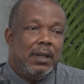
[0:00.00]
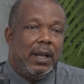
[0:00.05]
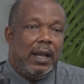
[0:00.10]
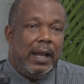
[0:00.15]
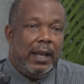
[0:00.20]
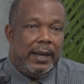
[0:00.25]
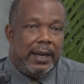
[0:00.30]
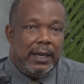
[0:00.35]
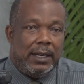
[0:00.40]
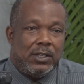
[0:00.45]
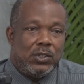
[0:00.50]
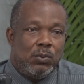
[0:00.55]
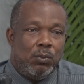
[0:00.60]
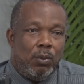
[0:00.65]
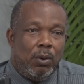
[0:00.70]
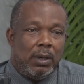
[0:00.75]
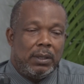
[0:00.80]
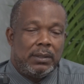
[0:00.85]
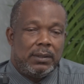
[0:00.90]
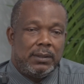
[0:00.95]
And that is
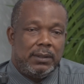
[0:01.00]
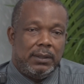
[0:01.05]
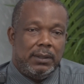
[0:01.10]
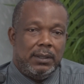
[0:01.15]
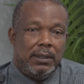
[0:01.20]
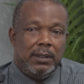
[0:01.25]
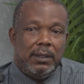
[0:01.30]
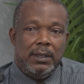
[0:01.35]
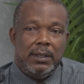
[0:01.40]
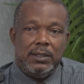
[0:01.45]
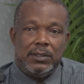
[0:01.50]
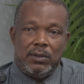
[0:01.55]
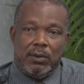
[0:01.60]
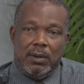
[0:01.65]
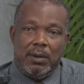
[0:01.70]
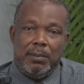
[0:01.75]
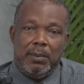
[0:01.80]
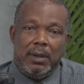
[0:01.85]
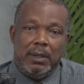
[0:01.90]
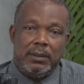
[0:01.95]
what it is all
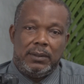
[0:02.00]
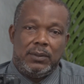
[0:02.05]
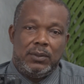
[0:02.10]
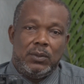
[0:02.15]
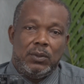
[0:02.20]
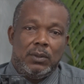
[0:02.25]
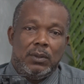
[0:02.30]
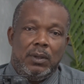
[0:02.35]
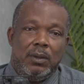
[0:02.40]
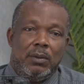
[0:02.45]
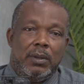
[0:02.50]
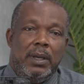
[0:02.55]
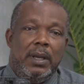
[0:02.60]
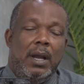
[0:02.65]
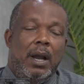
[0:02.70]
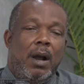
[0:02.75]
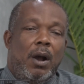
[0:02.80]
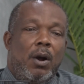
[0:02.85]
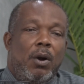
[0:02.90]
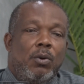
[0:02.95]
about. Okay,
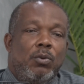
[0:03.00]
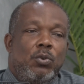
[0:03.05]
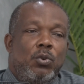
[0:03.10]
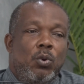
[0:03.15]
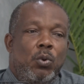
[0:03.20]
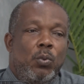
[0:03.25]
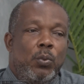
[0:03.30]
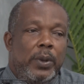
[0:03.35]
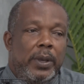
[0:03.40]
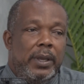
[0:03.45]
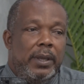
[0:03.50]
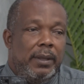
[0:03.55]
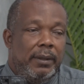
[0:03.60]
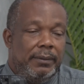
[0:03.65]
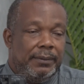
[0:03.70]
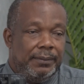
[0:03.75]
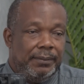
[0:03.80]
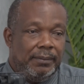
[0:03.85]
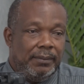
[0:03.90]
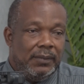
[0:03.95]
how do we
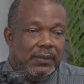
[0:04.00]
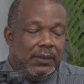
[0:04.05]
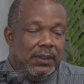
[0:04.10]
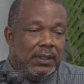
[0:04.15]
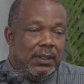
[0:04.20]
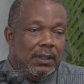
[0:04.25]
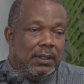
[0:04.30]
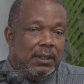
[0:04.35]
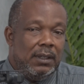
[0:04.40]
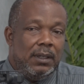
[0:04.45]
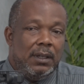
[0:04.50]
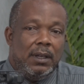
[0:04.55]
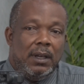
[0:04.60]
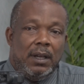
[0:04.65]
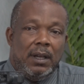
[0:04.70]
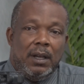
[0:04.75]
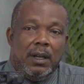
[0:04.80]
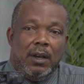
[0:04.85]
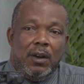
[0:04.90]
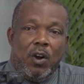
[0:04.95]

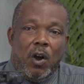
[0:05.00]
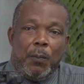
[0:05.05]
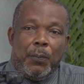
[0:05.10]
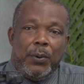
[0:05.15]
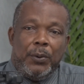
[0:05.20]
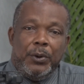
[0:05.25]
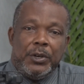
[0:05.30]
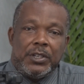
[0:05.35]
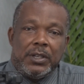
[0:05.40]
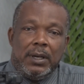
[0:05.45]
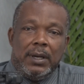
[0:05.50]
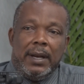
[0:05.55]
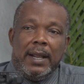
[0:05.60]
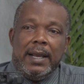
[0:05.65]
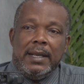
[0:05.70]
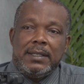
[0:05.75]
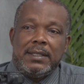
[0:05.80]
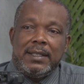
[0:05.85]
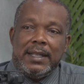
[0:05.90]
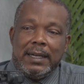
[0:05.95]

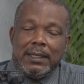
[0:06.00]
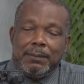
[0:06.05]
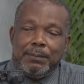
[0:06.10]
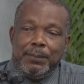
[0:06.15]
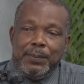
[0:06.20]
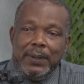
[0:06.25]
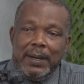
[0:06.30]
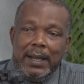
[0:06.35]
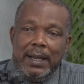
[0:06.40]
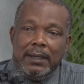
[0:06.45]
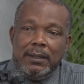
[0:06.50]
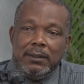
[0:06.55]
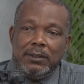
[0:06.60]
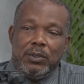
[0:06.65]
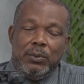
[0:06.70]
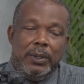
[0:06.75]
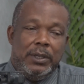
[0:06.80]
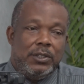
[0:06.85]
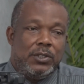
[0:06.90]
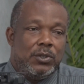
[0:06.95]
operationalize that plan
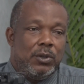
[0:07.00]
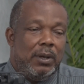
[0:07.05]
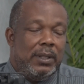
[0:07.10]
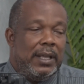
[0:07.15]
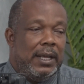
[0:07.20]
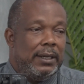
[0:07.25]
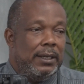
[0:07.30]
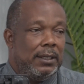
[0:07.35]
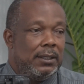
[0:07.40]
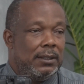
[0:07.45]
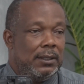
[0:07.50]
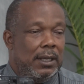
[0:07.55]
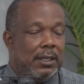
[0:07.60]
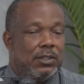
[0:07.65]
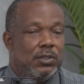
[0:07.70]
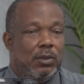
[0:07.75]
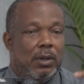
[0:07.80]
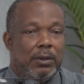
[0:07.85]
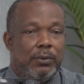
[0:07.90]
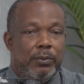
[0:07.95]
to ensure that it
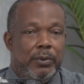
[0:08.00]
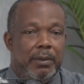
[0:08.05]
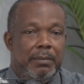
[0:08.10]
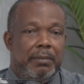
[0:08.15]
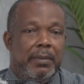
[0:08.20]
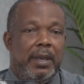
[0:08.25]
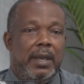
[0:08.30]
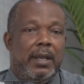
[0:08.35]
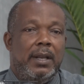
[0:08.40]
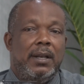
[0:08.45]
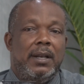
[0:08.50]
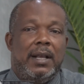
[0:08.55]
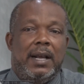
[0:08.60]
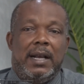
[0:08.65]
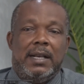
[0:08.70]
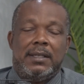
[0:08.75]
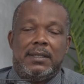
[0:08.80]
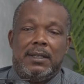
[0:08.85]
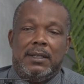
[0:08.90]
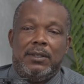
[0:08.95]
does not remain
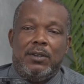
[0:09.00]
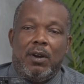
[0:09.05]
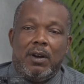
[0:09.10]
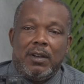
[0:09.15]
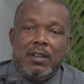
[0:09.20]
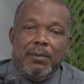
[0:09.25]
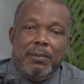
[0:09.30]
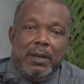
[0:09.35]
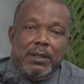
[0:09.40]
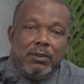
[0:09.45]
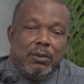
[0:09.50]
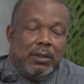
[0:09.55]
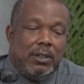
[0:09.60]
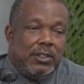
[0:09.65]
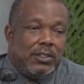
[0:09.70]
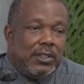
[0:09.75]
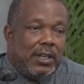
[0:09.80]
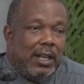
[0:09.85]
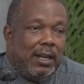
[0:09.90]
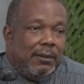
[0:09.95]
as a document on the
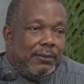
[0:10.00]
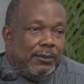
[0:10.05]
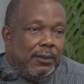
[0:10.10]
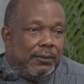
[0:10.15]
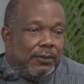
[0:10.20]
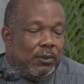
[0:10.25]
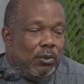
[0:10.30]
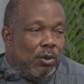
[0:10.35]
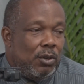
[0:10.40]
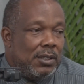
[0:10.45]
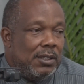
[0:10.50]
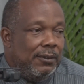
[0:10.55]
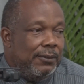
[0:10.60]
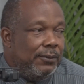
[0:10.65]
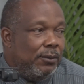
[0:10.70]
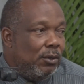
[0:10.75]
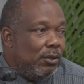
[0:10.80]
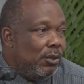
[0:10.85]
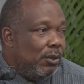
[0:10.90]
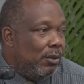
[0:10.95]
shelf with glossy
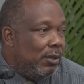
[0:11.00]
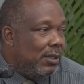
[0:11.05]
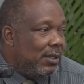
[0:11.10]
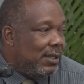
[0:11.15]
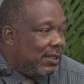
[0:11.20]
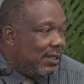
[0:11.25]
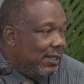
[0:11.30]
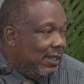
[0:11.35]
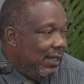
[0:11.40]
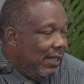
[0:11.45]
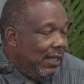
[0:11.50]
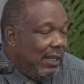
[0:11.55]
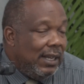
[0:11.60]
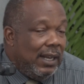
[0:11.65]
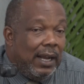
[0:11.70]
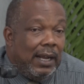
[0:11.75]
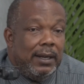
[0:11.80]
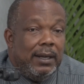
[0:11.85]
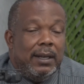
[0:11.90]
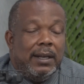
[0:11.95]
photos
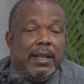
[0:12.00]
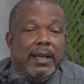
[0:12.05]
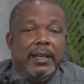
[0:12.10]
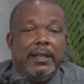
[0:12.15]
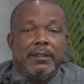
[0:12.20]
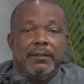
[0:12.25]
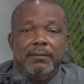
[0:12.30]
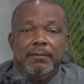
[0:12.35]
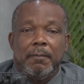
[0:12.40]
and the like,